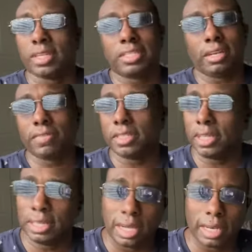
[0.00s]
it's
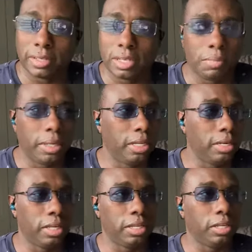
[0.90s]
$17. I
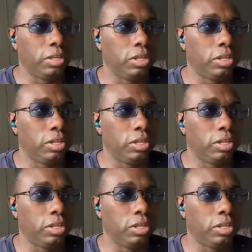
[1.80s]
mean,